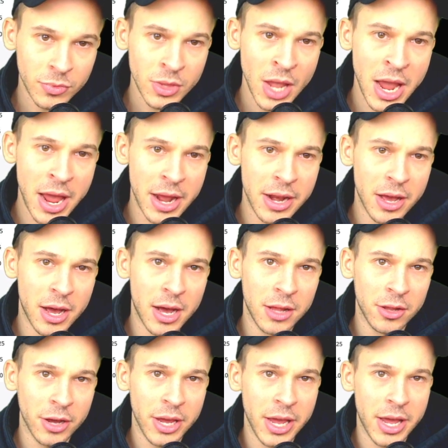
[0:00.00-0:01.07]
And uh,
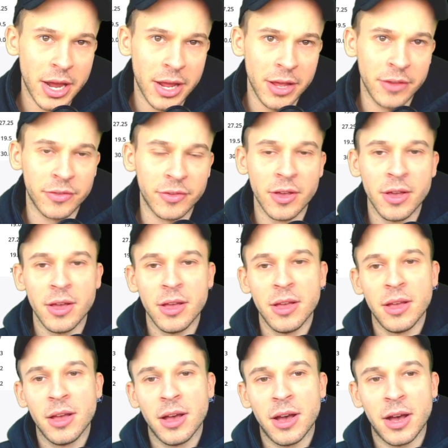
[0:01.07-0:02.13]
looking at his
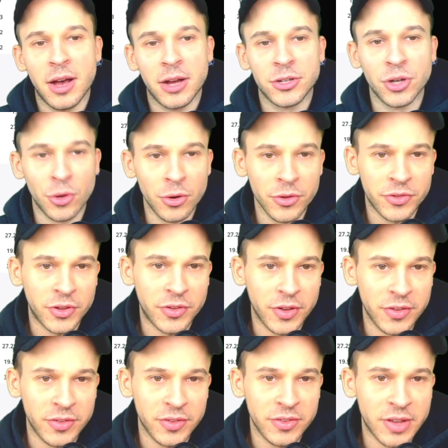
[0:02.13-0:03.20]
uh, totals this
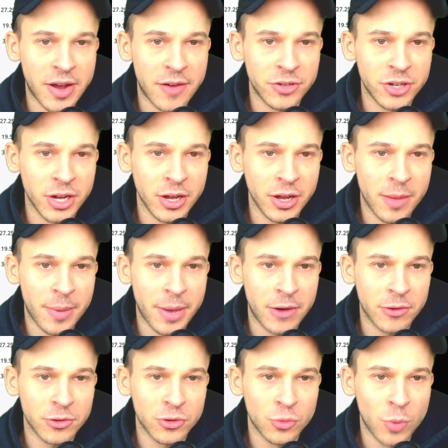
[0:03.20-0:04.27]
season. He's averaging
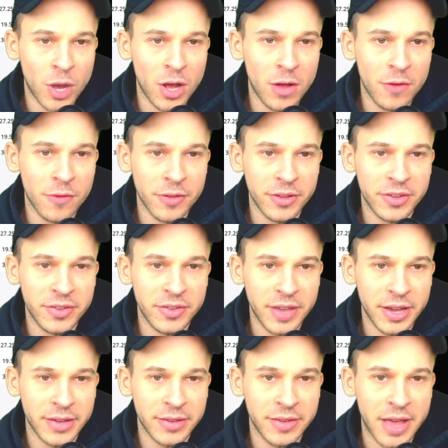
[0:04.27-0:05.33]
about 12,
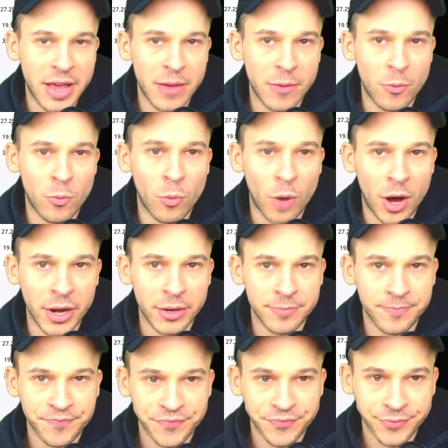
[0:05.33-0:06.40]
6, and 1.
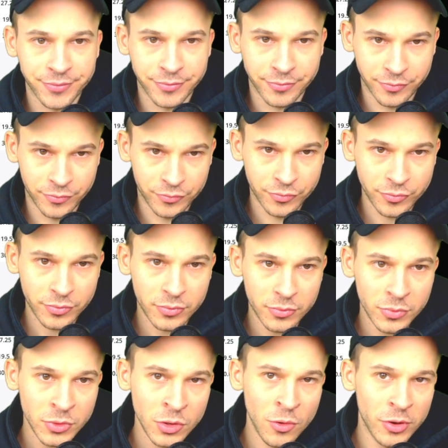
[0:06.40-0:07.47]

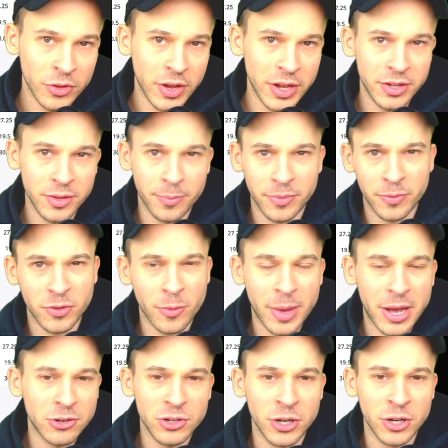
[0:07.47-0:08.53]
or it's So
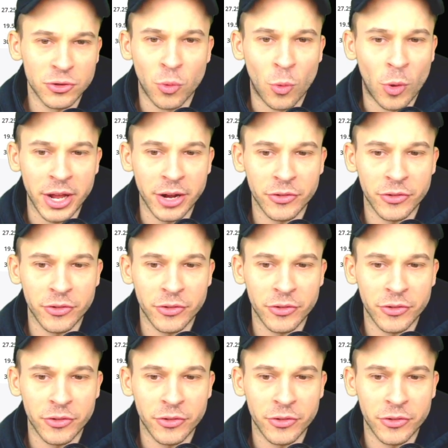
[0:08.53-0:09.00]
about, you know, 20 or